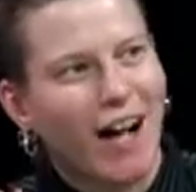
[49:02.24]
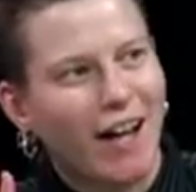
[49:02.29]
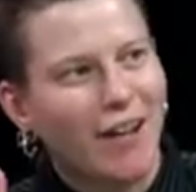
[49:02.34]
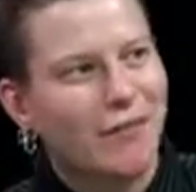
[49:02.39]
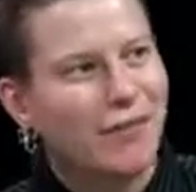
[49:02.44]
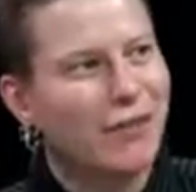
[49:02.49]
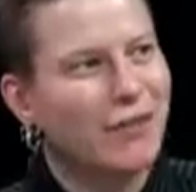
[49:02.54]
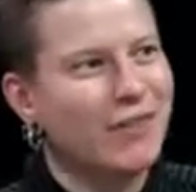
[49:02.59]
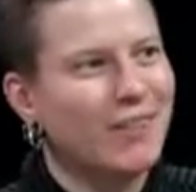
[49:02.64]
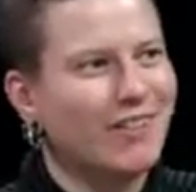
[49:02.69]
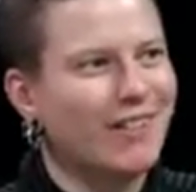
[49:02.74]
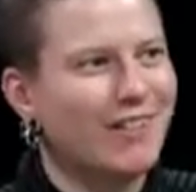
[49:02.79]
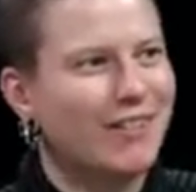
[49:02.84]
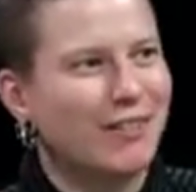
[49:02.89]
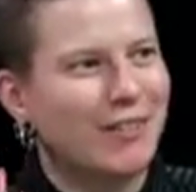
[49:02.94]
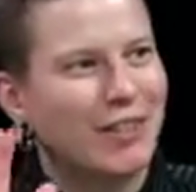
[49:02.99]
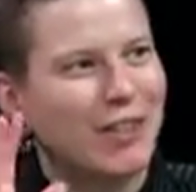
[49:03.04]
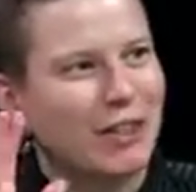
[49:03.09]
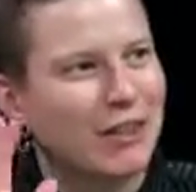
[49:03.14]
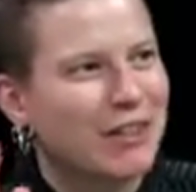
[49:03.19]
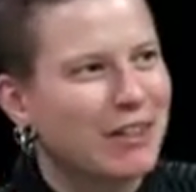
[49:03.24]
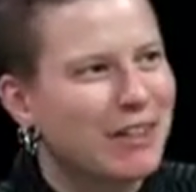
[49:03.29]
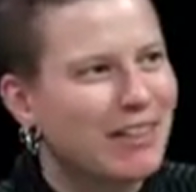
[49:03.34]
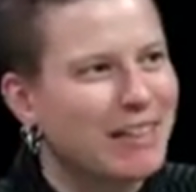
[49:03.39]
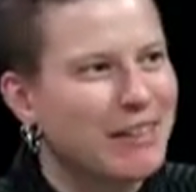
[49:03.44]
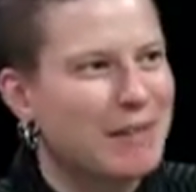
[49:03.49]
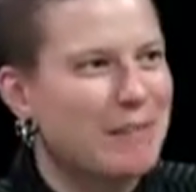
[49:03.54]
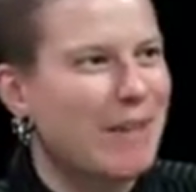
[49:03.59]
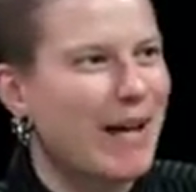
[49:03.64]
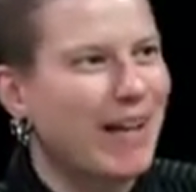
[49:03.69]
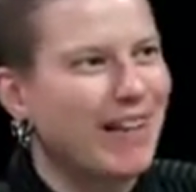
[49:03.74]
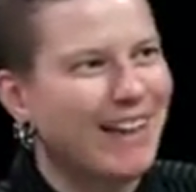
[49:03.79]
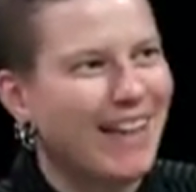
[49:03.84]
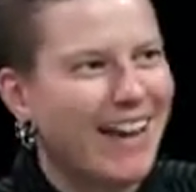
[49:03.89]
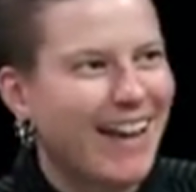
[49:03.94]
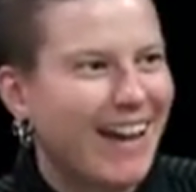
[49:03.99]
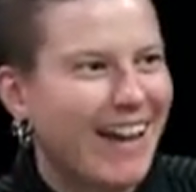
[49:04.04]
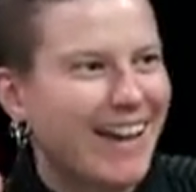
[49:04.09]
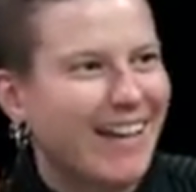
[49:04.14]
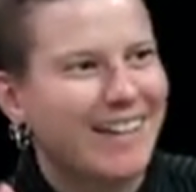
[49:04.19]
Oh, the iPhone's a little girly
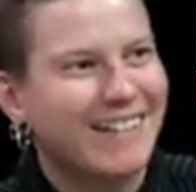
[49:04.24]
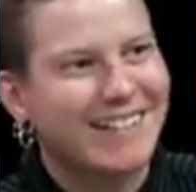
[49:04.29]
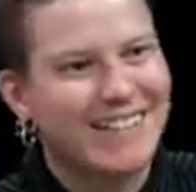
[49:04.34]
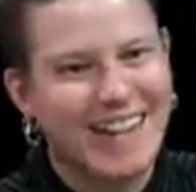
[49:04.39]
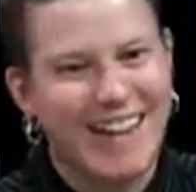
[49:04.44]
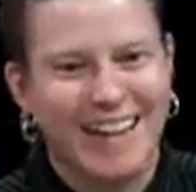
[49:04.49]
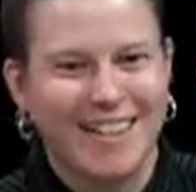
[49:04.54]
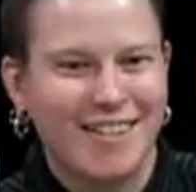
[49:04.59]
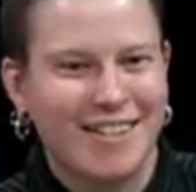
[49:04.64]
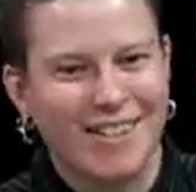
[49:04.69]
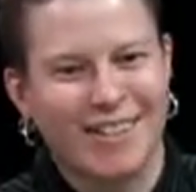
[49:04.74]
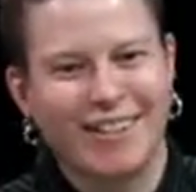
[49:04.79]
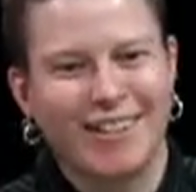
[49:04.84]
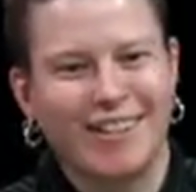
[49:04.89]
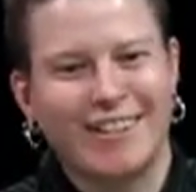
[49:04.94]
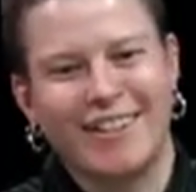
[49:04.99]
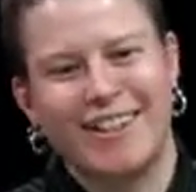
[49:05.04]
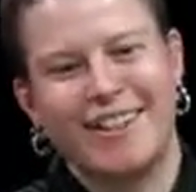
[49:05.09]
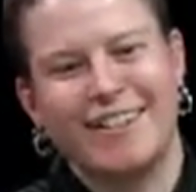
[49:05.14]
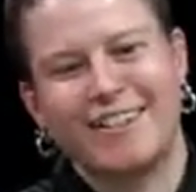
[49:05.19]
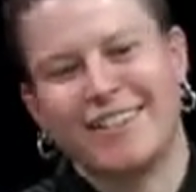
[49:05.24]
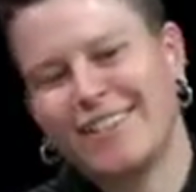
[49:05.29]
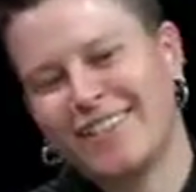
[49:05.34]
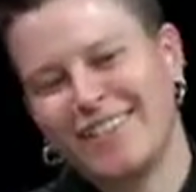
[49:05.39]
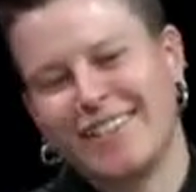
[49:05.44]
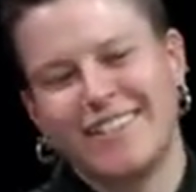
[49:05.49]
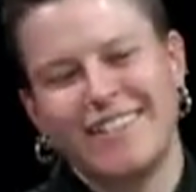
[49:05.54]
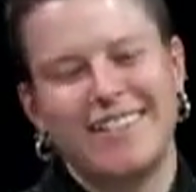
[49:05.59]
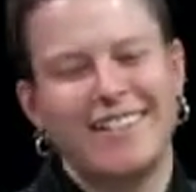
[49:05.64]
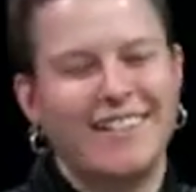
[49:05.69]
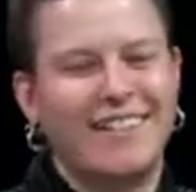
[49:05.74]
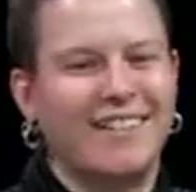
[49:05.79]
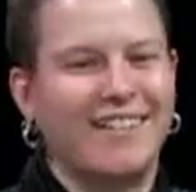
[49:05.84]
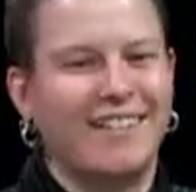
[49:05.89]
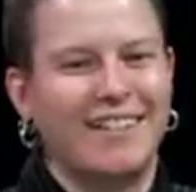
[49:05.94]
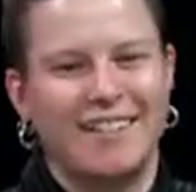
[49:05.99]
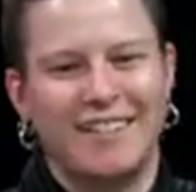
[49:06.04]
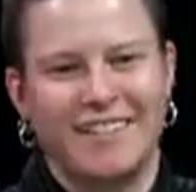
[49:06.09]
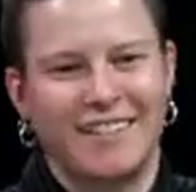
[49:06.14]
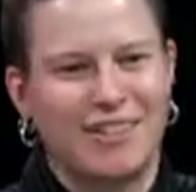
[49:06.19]
ballet dancer, and
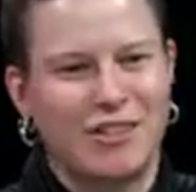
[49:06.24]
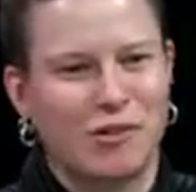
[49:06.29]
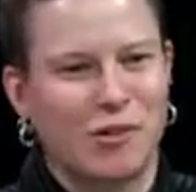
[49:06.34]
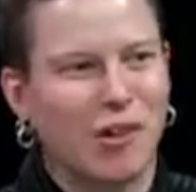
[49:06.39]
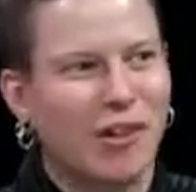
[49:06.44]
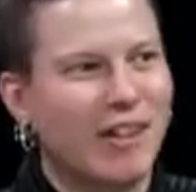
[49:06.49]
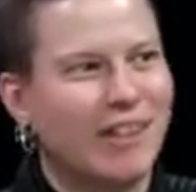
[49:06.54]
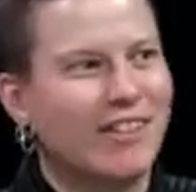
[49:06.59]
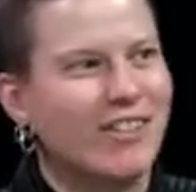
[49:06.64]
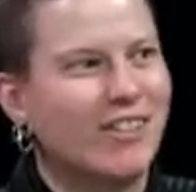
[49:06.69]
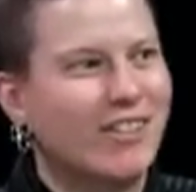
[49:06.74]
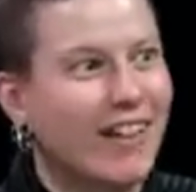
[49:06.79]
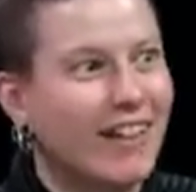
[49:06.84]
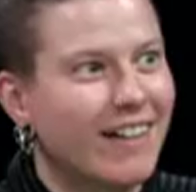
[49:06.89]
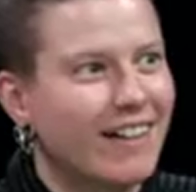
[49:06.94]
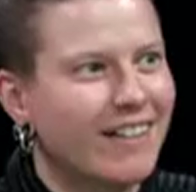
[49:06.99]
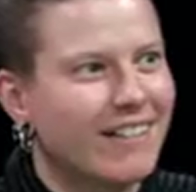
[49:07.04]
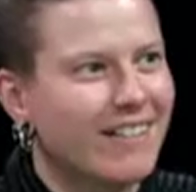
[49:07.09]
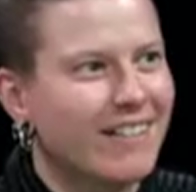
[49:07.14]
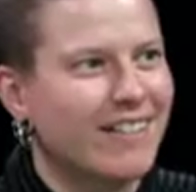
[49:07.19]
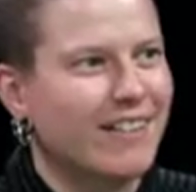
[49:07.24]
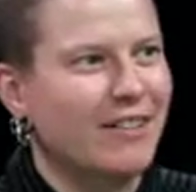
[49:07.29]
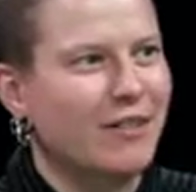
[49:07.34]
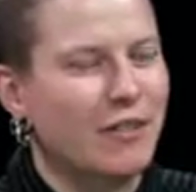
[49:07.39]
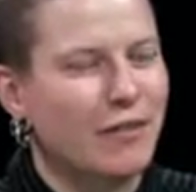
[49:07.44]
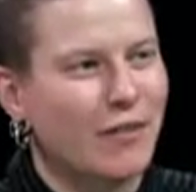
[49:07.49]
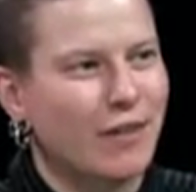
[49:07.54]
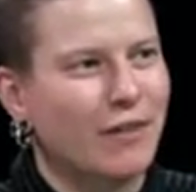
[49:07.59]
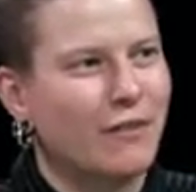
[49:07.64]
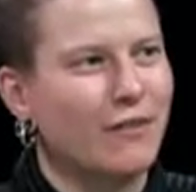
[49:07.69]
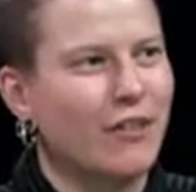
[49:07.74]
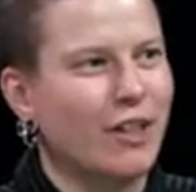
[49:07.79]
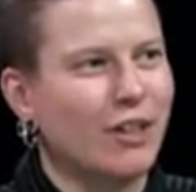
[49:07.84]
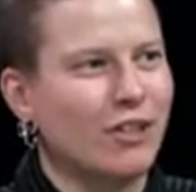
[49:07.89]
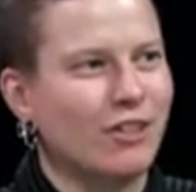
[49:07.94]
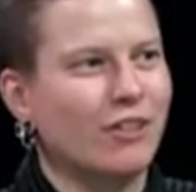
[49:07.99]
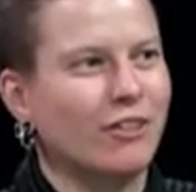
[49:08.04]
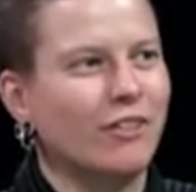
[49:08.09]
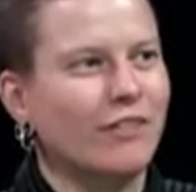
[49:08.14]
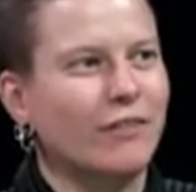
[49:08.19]
the Droid does, it's very
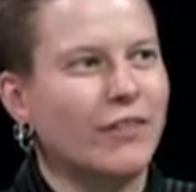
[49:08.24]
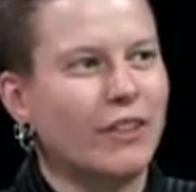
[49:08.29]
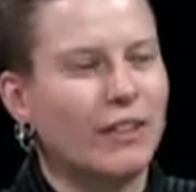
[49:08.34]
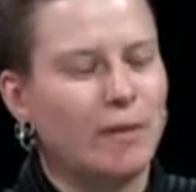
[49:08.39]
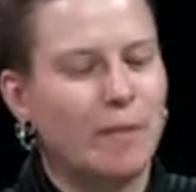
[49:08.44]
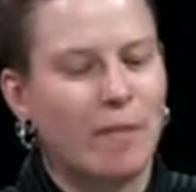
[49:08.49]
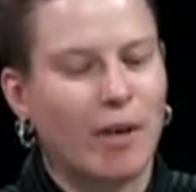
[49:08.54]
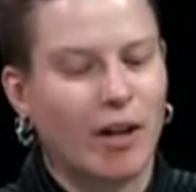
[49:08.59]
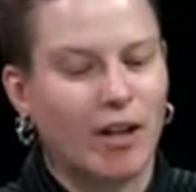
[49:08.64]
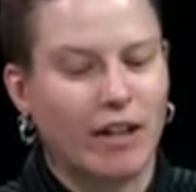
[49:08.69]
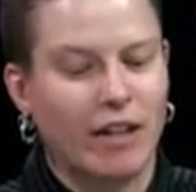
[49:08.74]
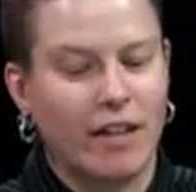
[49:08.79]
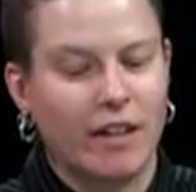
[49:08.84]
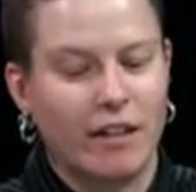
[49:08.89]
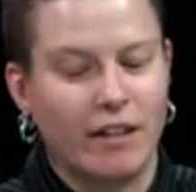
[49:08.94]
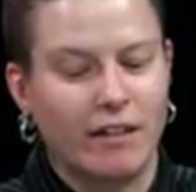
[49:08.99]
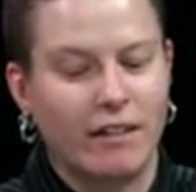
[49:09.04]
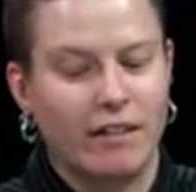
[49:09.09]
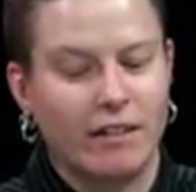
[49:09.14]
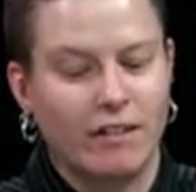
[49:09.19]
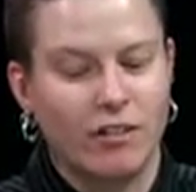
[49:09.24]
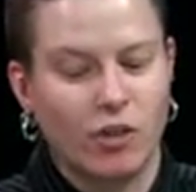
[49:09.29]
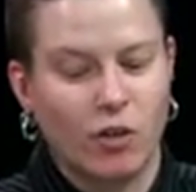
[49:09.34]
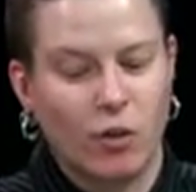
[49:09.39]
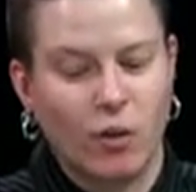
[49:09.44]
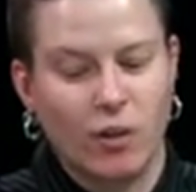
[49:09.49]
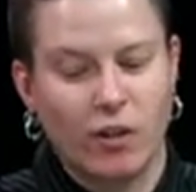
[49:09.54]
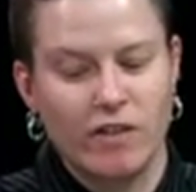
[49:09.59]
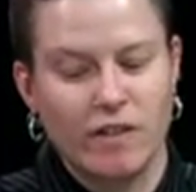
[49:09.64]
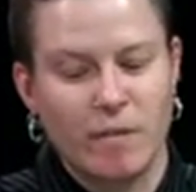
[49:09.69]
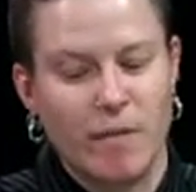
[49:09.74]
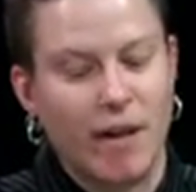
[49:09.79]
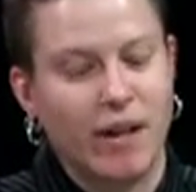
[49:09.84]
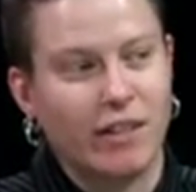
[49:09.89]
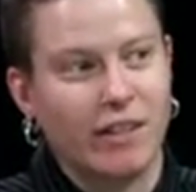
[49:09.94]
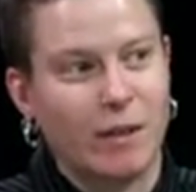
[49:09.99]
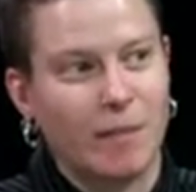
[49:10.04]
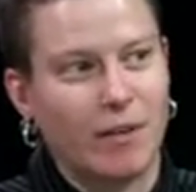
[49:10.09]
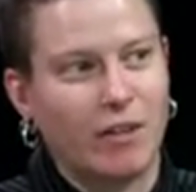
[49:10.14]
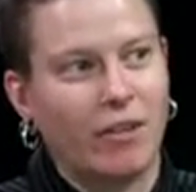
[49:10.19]
functional, very marketed towards a
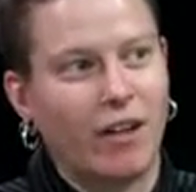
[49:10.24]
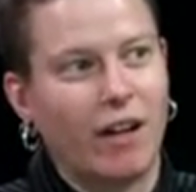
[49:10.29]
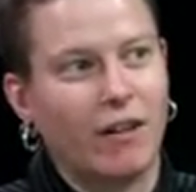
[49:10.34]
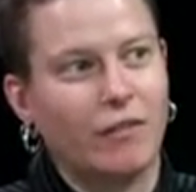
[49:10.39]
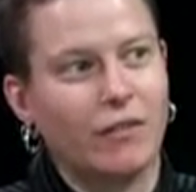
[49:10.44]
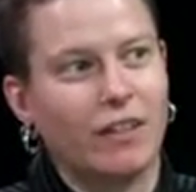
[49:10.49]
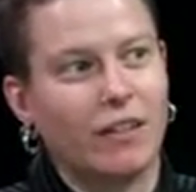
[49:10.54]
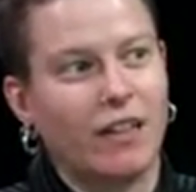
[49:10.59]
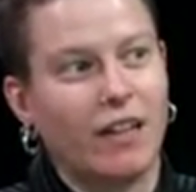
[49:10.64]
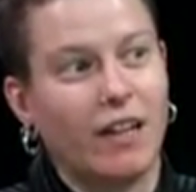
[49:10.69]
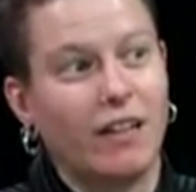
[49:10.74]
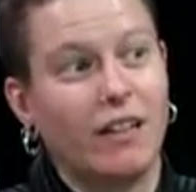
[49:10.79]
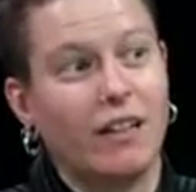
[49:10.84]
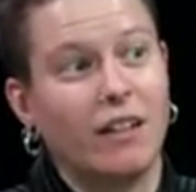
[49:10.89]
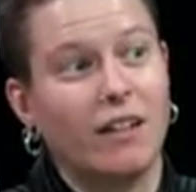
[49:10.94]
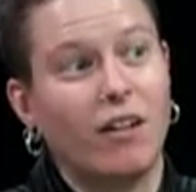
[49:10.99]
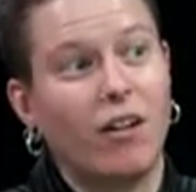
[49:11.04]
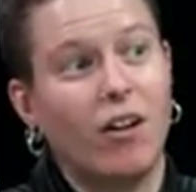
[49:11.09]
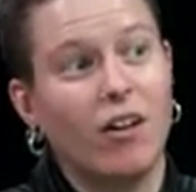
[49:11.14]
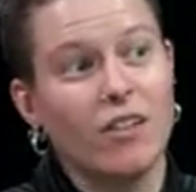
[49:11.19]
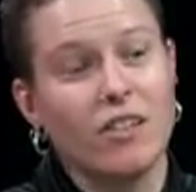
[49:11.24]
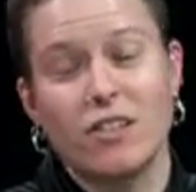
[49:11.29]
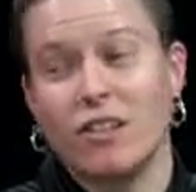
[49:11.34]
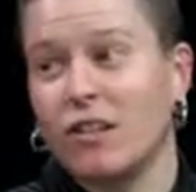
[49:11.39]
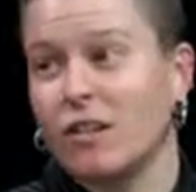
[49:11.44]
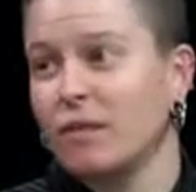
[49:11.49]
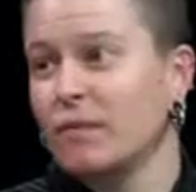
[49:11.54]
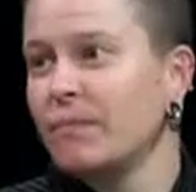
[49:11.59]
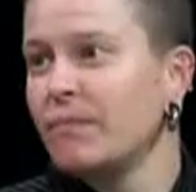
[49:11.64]
male demographic, and then also